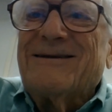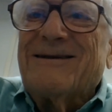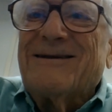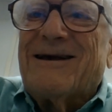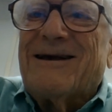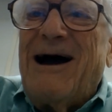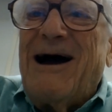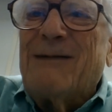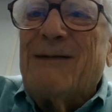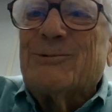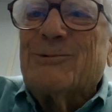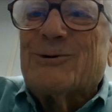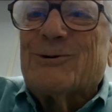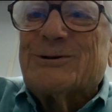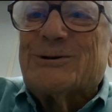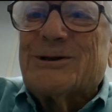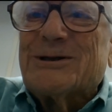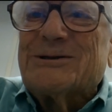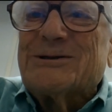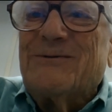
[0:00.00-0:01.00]
the Commodore
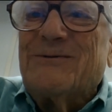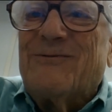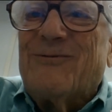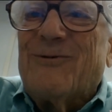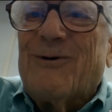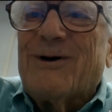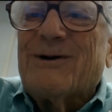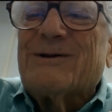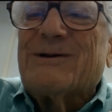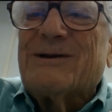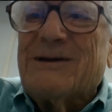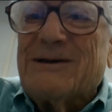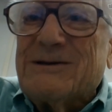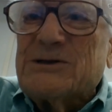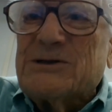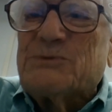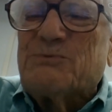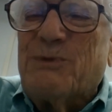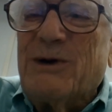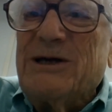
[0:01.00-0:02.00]
64,
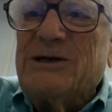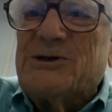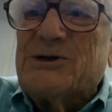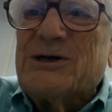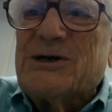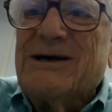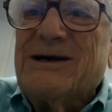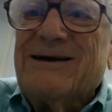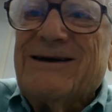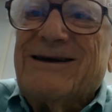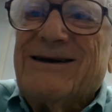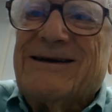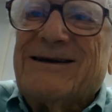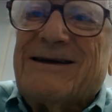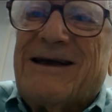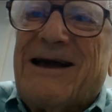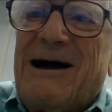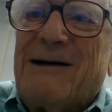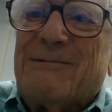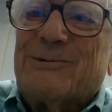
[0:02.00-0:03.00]
the speech
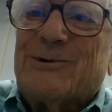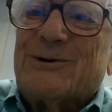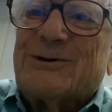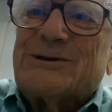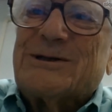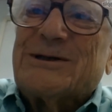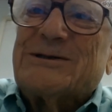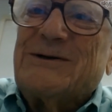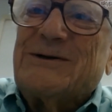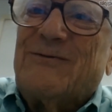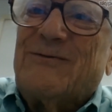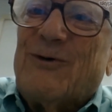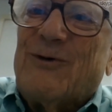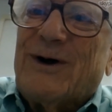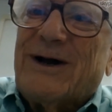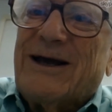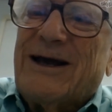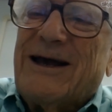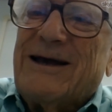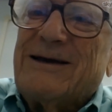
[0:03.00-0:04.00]
in Commodore
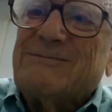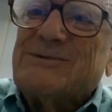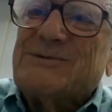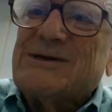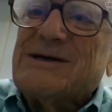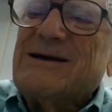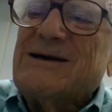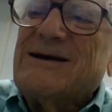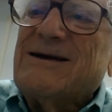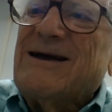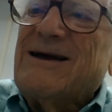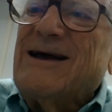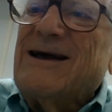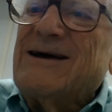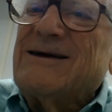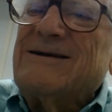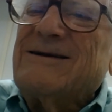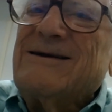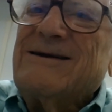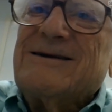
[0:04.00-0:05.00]
64 games.
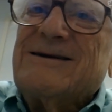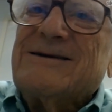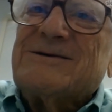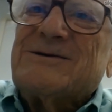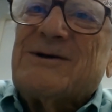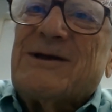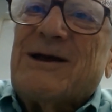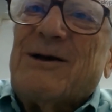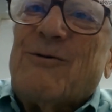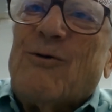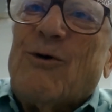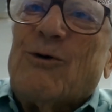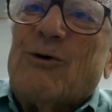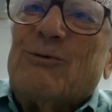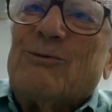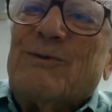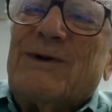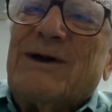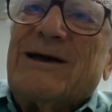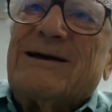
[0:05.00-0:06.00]
And so they
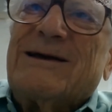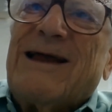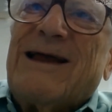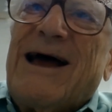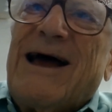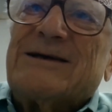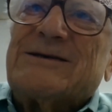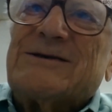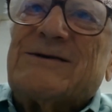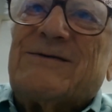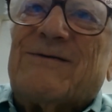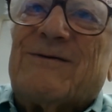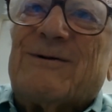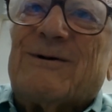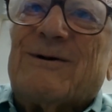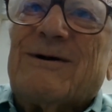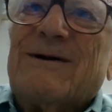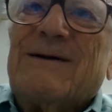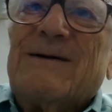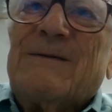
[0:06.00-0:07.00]
wrote me and asked
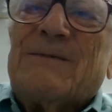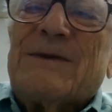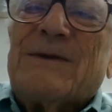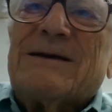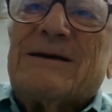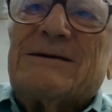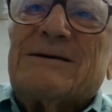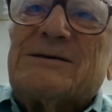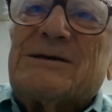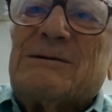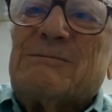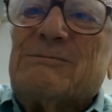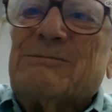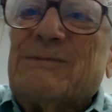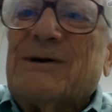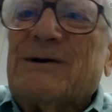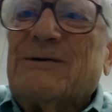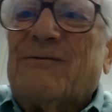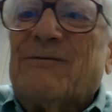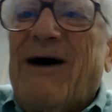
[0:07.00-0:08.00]
for
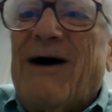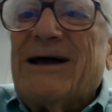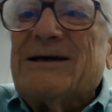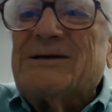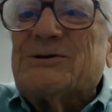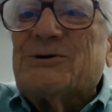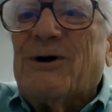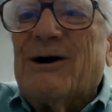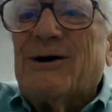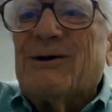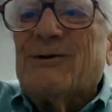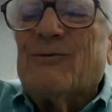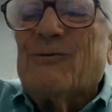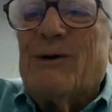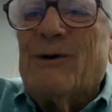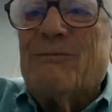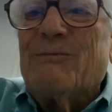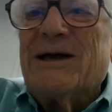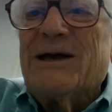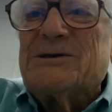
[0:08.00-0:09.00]
some advice on
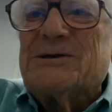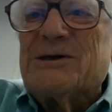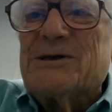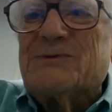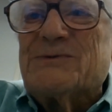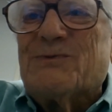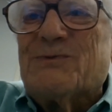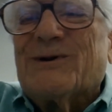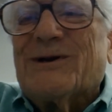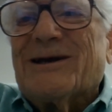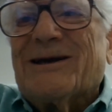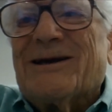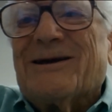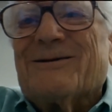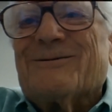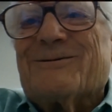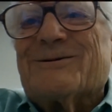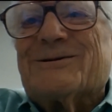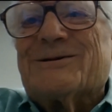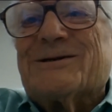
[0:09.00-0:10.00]
what makes this
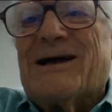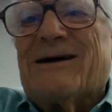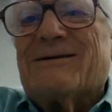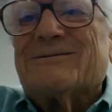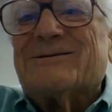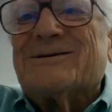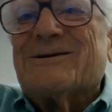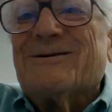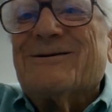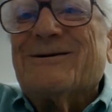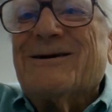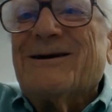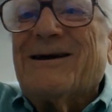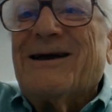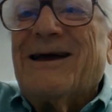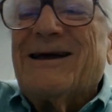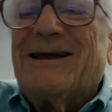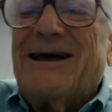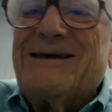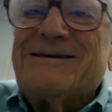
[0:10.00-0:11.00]
particular sound. So,
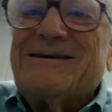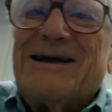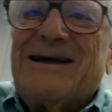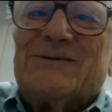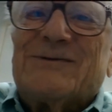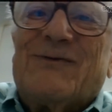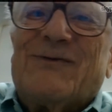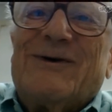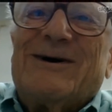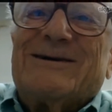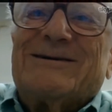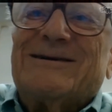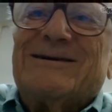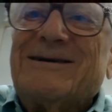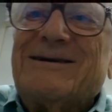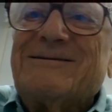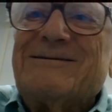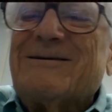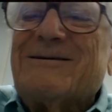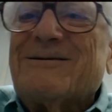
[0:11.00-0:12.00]
and I think that's fun.
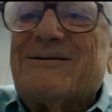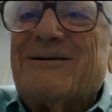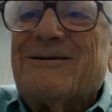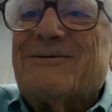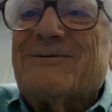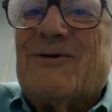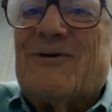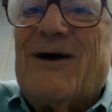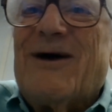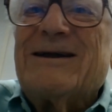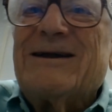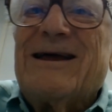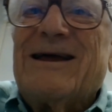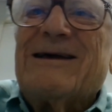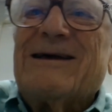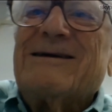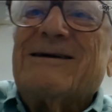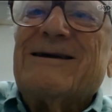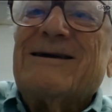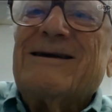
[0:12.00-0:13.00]
I think they're trying
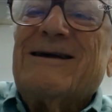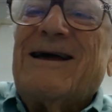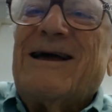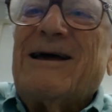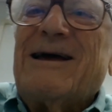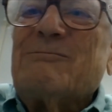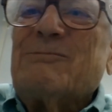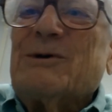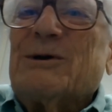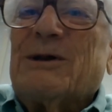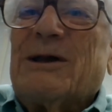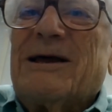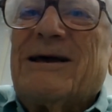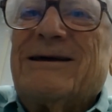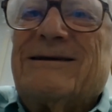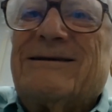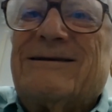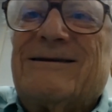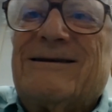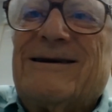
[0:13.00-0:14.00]
to
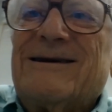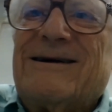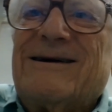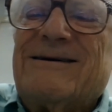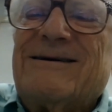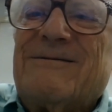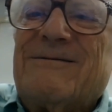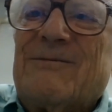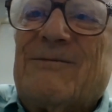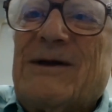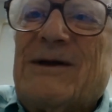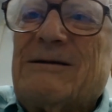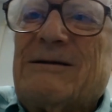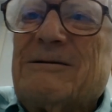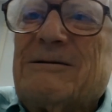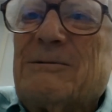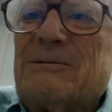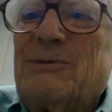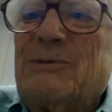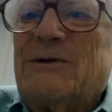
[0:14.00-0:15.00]
emulate a
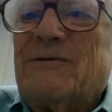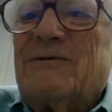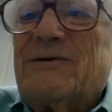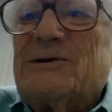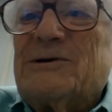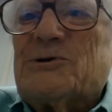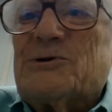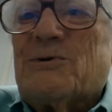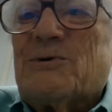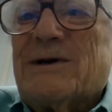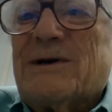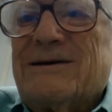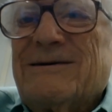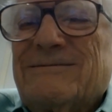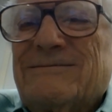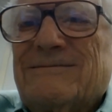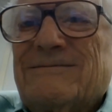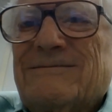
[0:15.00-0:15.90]
little bit of history.